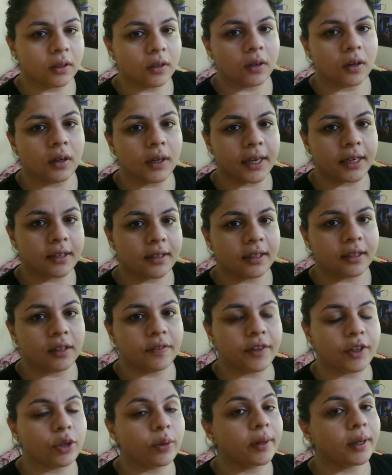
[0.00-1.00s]
o'clock editing the
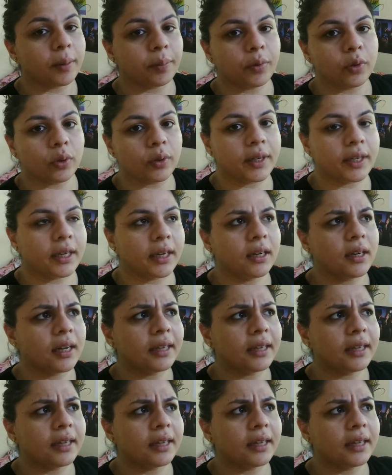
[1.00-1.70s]
video and uploading it.